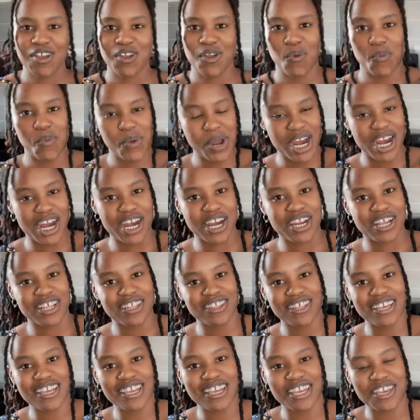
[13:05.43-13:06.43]
where
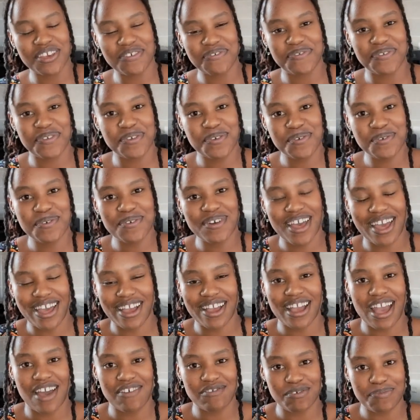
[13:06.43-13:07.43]
they give you a
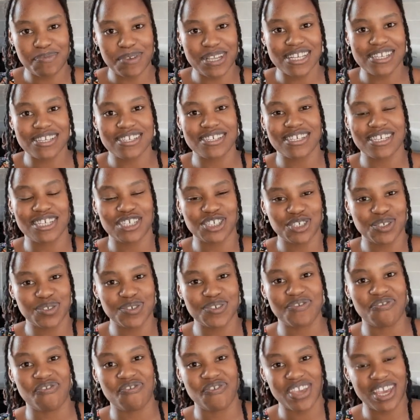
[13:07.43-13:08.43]

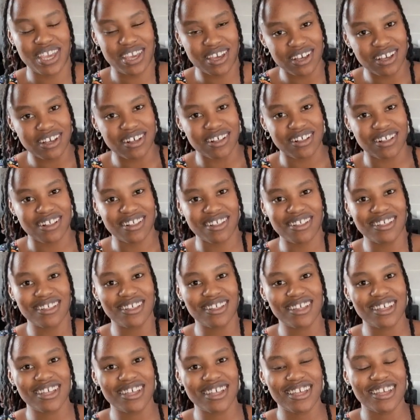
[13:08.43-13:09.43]
government-issued vehicle
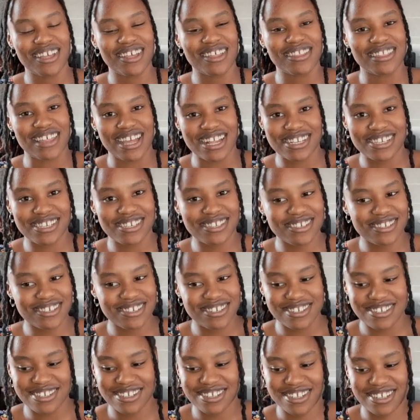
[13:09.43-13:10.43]
that
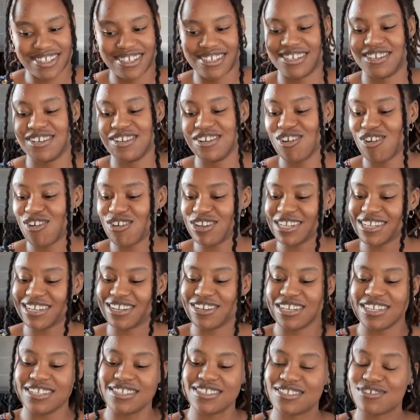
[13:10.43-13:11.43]

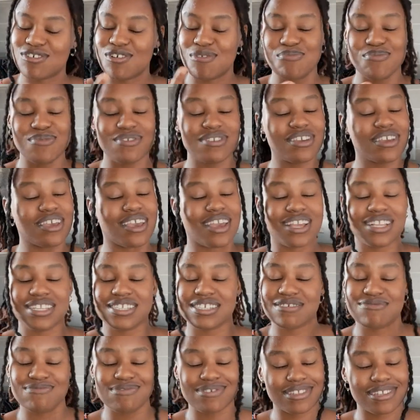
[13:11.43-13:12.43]
is
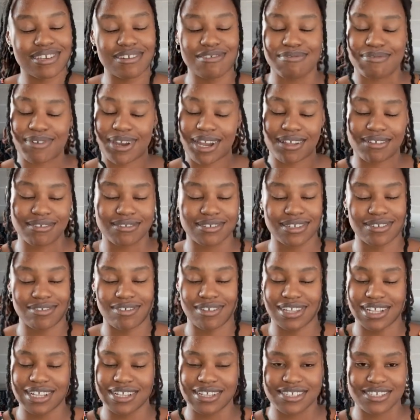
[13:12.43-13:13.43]
communicating with the ground and all
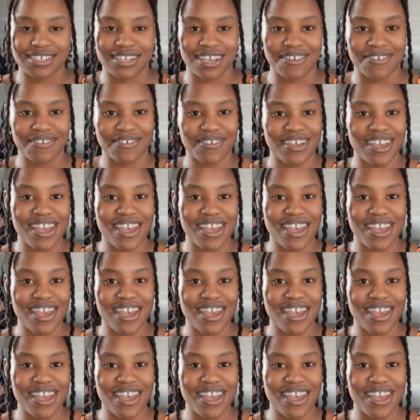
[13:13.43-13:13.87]
that stuff.